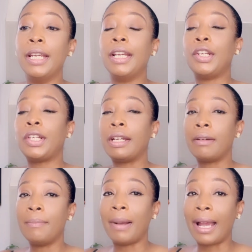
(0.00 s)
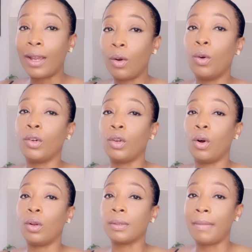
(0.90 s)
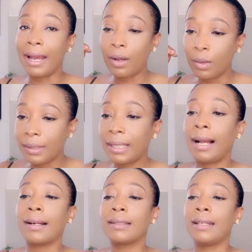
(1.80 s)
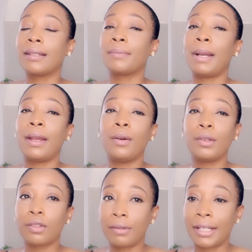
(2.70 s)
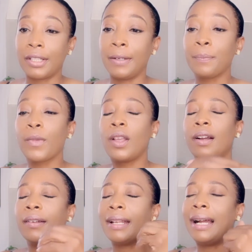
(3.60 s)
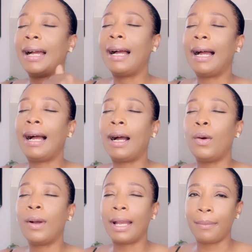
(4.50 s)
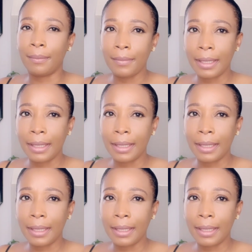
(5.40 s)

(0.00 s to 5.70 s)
sharing my own goals, my own tactics, my own strategy on how I'm